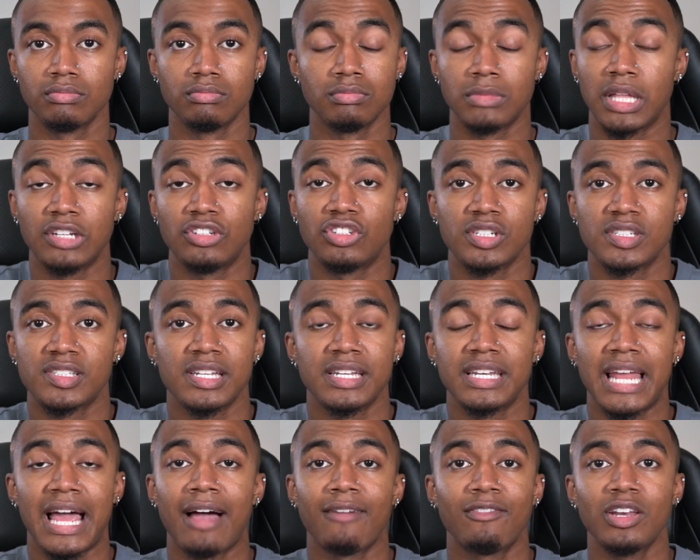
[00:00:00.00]
They just
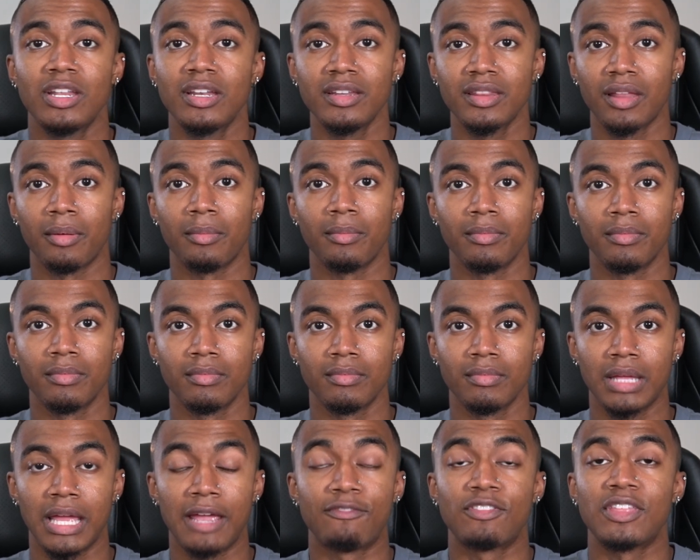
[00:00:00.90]
didn't have it in them.
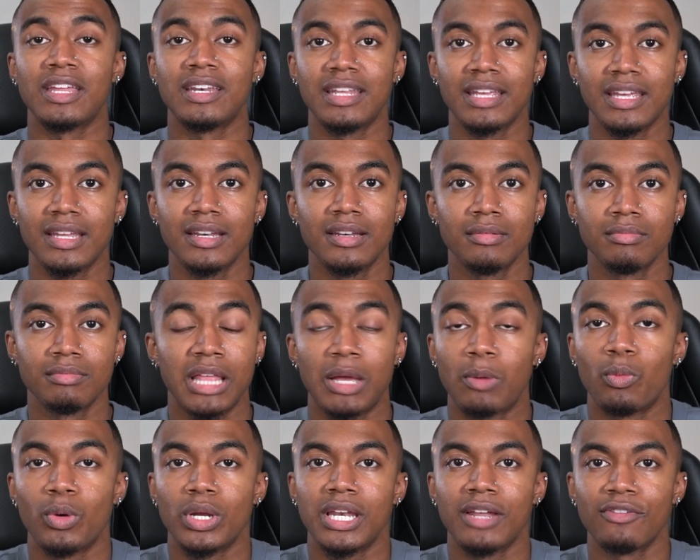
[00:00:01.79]
If they did, they
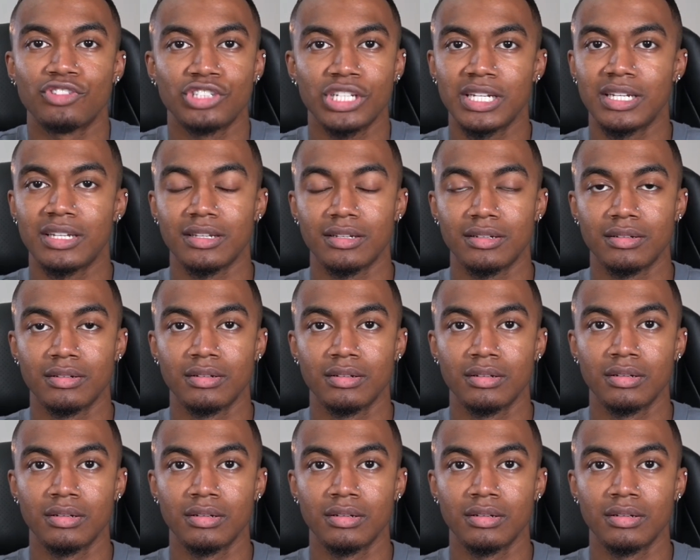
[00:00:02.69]
wouldn't have cheated.